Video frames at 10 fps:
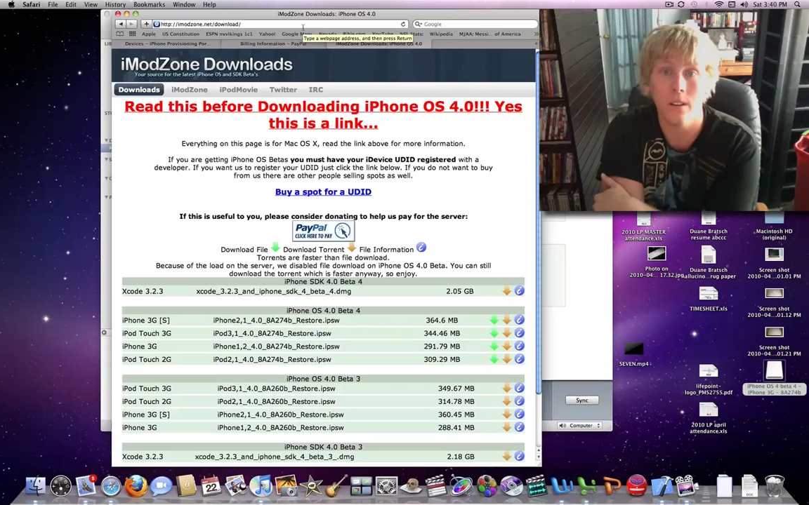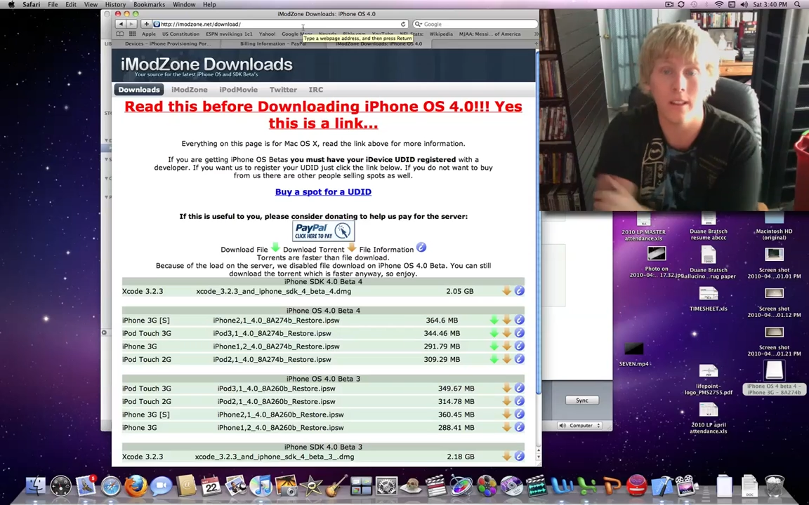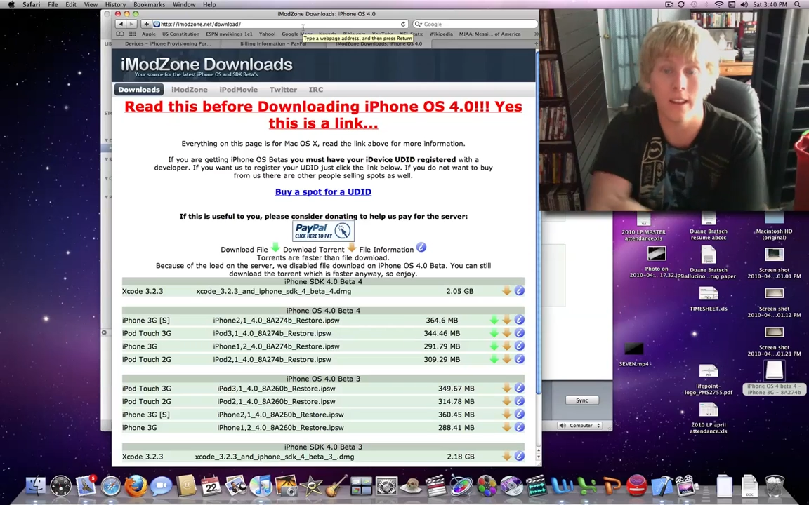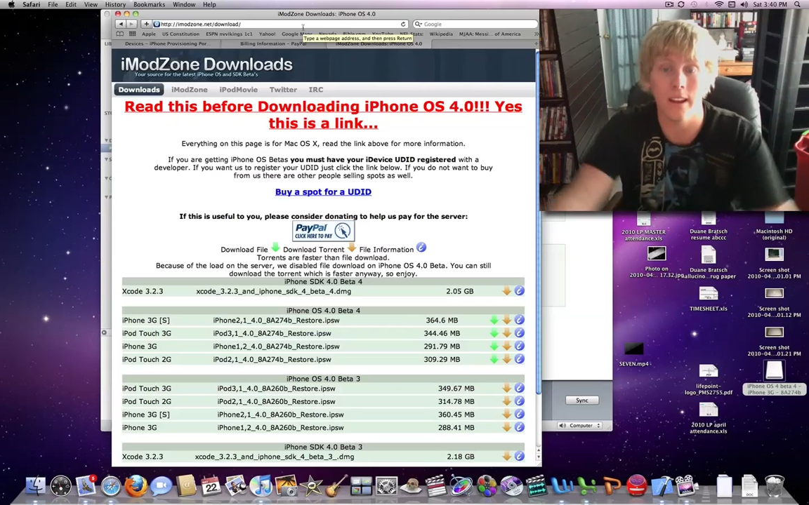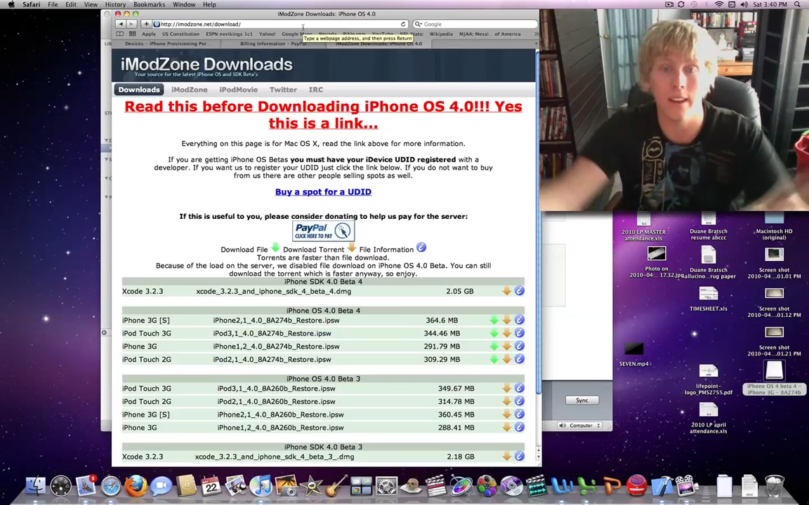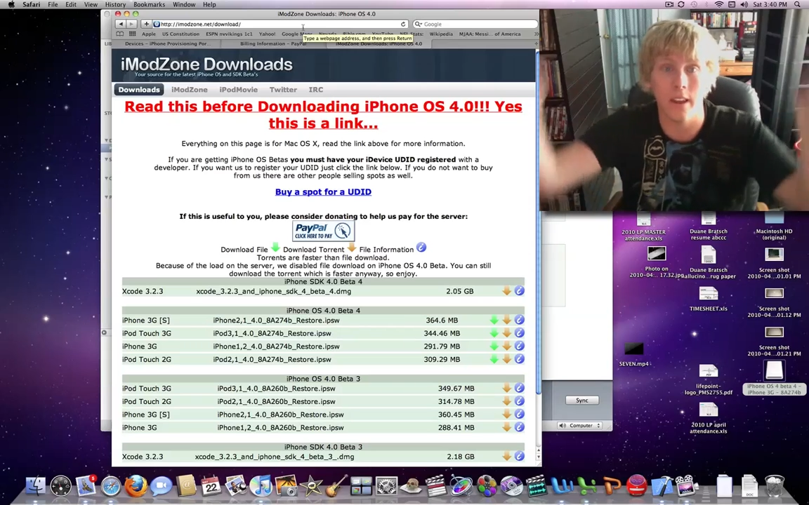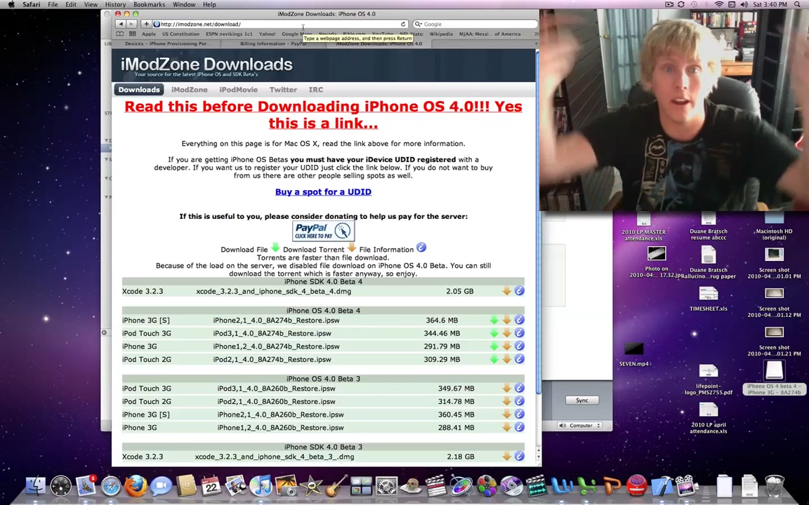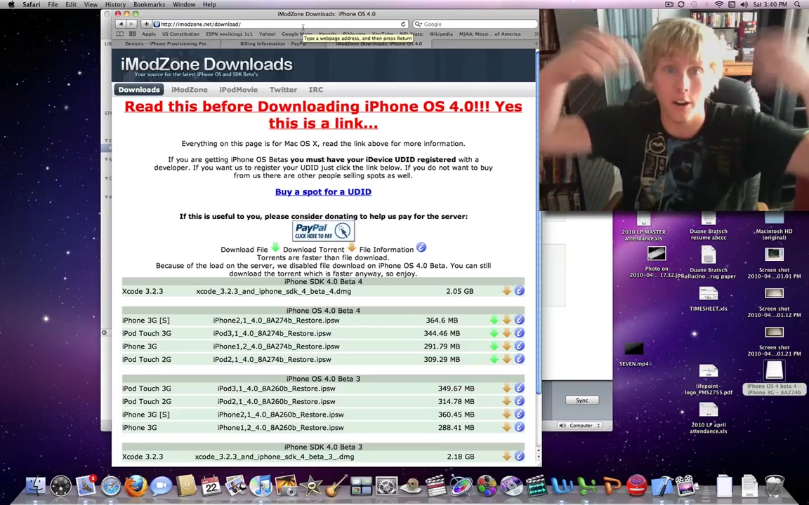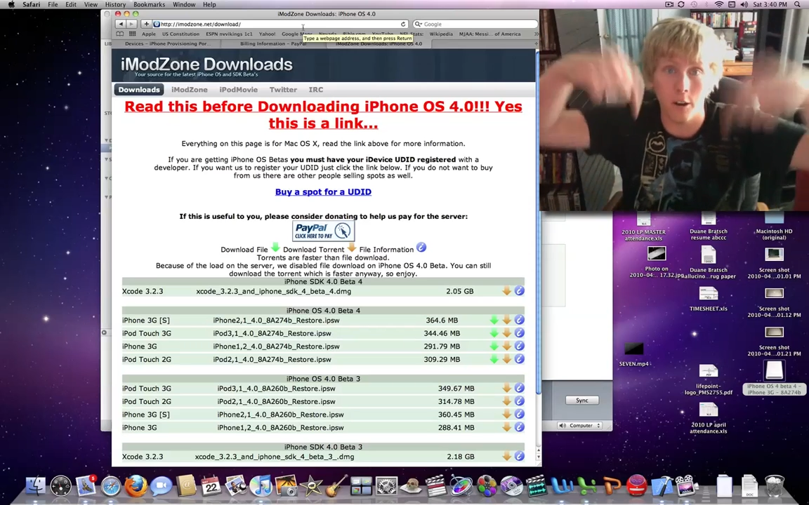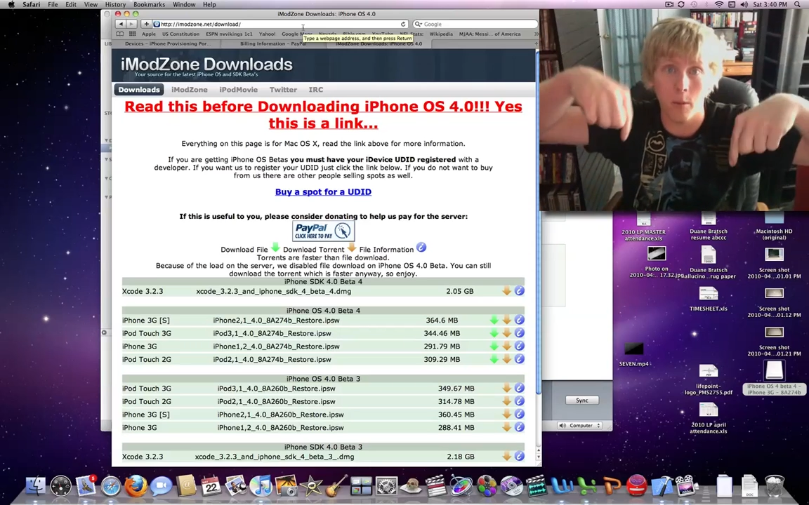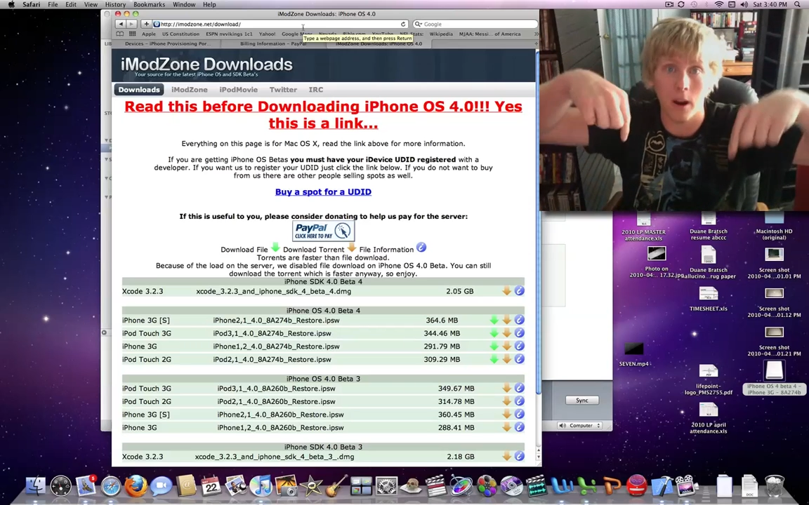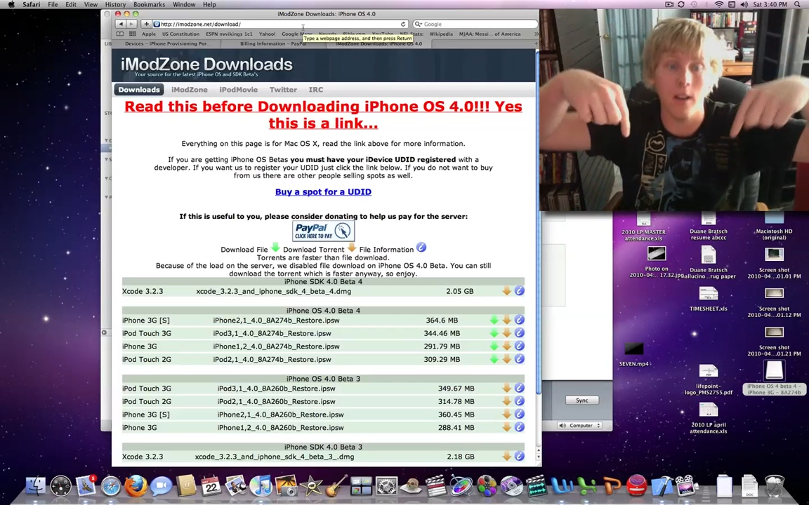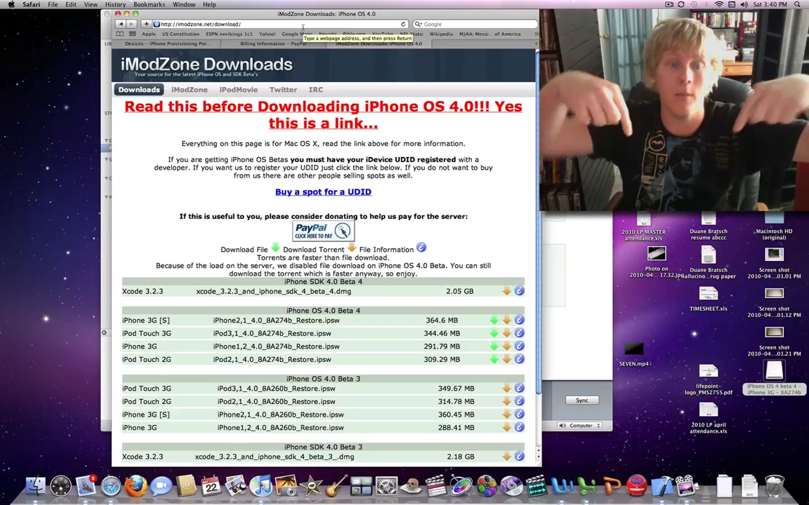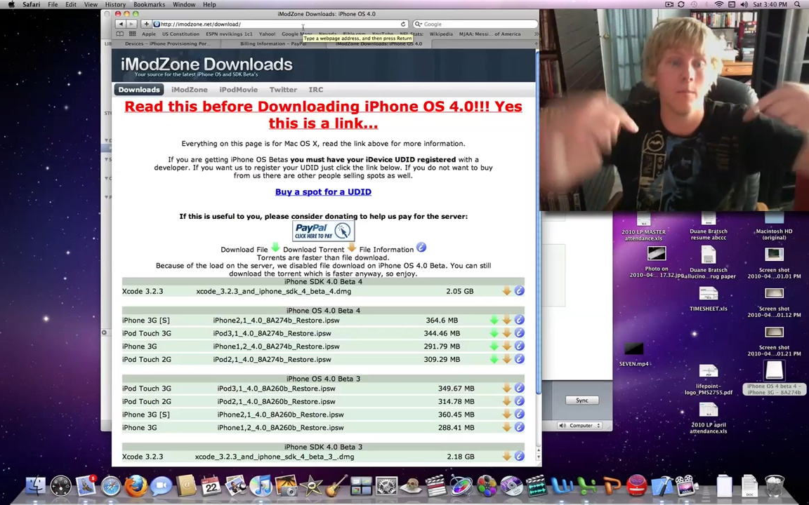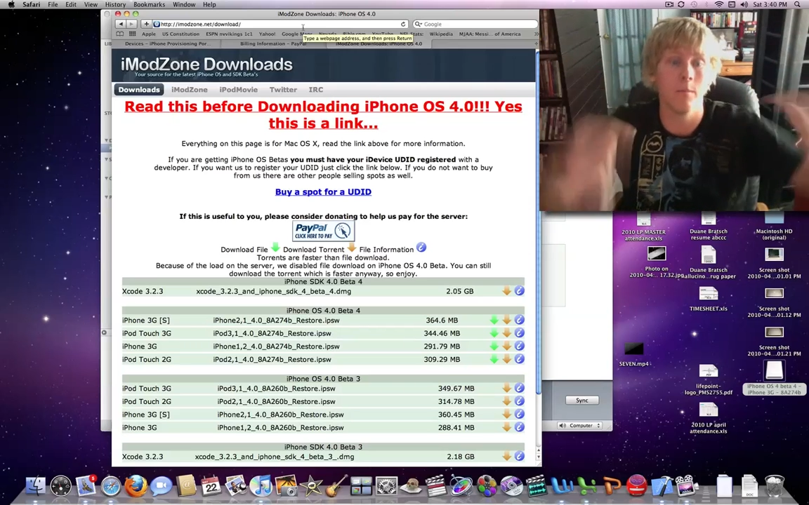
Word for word: link in the underbar,